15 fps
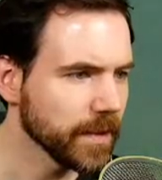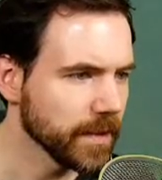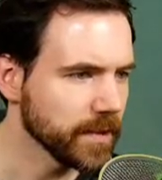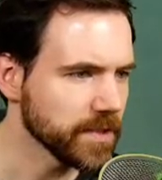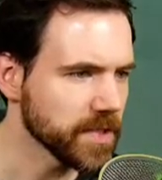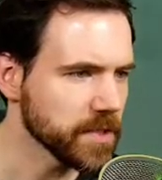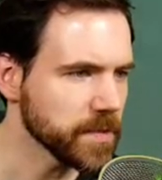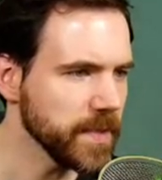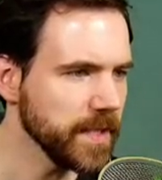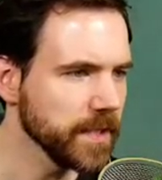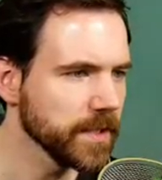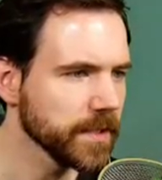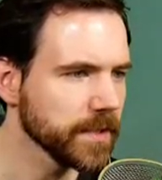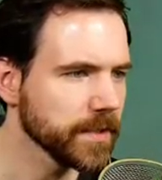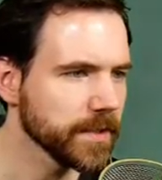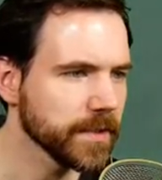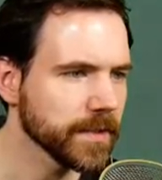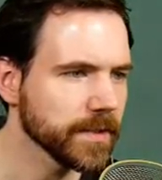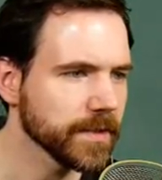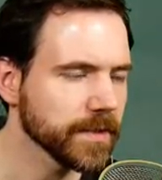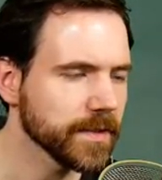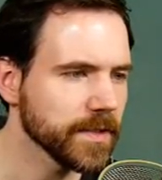Excuse me?
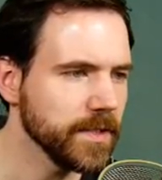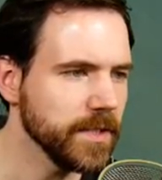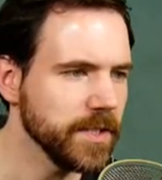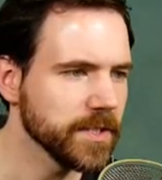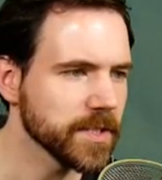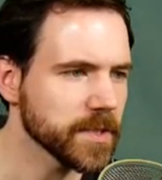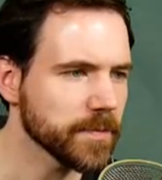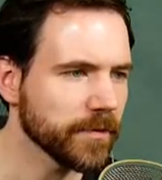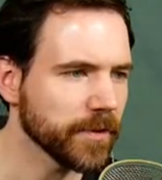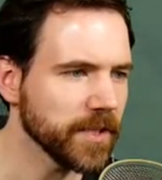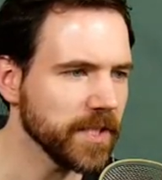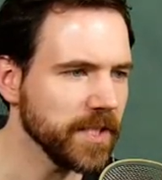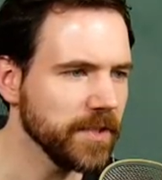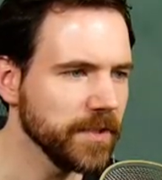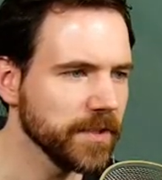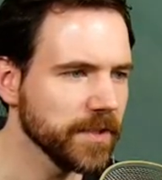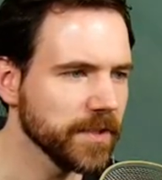You didn't do this before, did you?